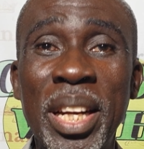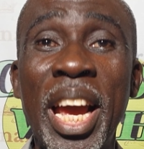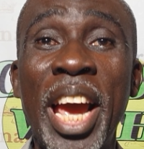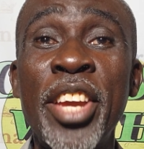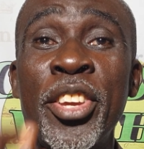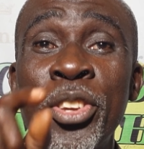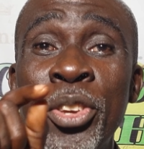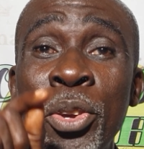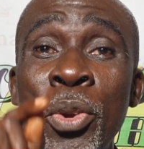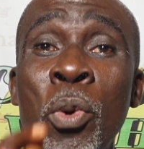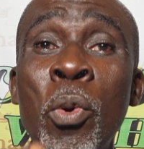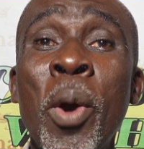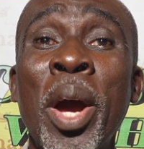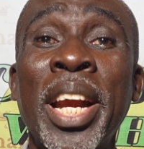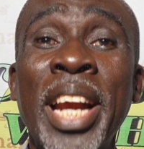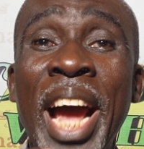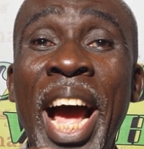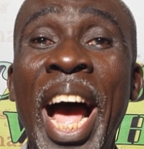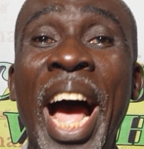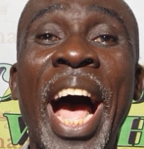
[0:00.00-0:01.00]
And you
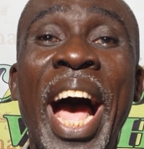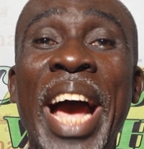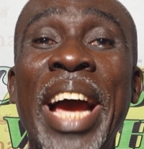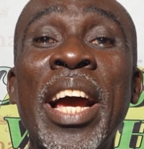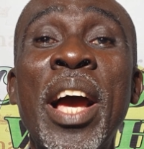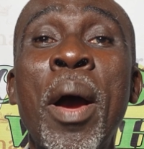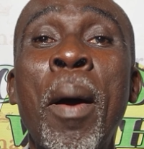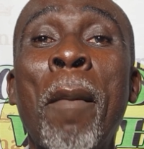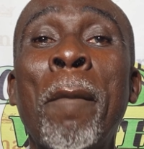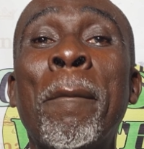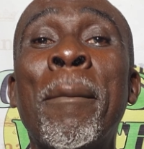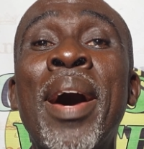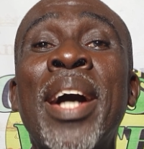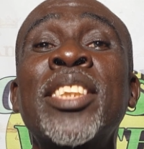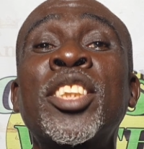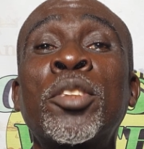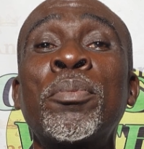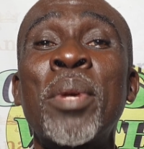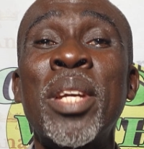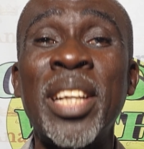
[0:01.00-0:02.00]
and I must be